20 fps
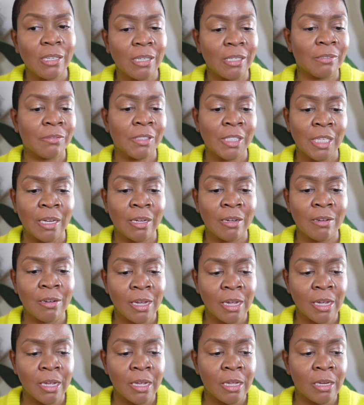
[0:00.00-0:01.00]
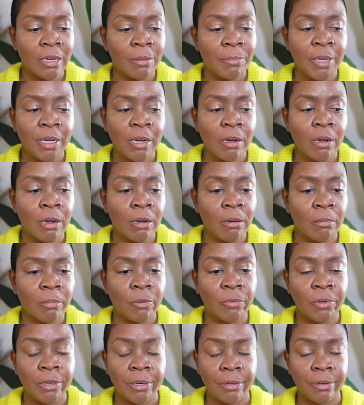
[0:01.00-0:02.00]
I was like, okay, let me go home
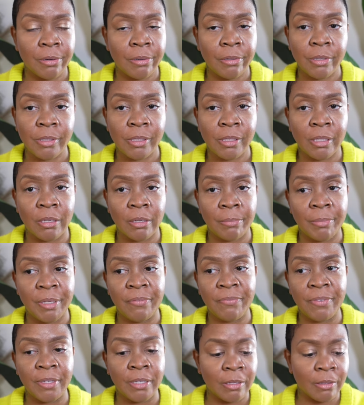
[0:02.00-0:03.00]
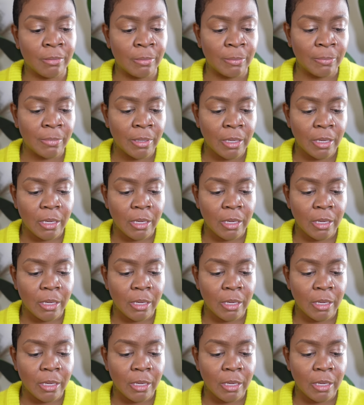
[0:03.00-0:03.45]
and work. So let me film,